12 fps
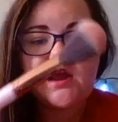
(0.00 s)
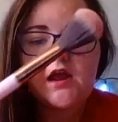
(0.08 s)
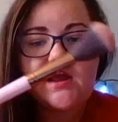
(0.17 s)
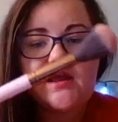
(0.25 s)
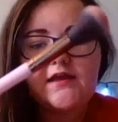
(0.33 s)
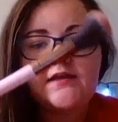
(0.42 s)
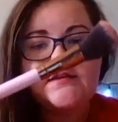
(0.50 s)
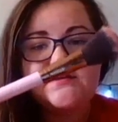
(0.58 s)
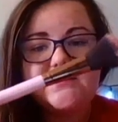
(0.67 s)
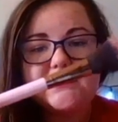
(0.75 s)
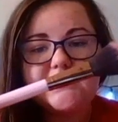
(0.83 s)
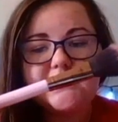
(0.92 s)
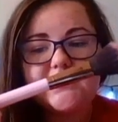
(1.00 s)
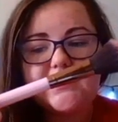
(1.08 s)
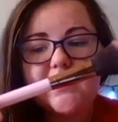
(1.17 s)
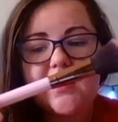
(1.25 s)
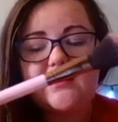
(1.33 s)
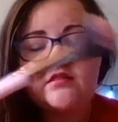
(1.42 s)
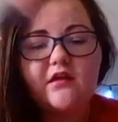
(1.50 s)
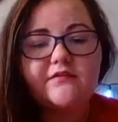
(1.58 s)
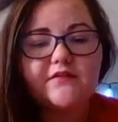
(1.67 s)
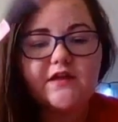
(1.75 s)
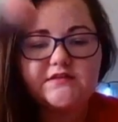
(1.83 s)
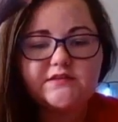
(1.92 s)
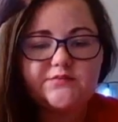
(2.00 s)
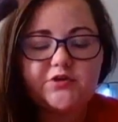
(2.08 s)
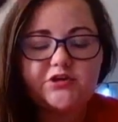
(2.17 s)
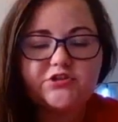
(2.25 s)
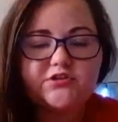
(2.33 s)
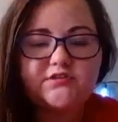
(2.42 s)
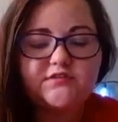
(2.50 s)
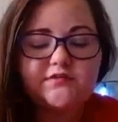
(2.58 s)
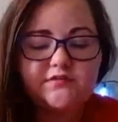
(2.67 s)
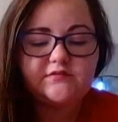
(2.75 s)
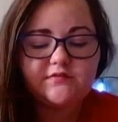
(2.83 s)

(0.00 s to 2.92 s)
And I love Luxie brushes.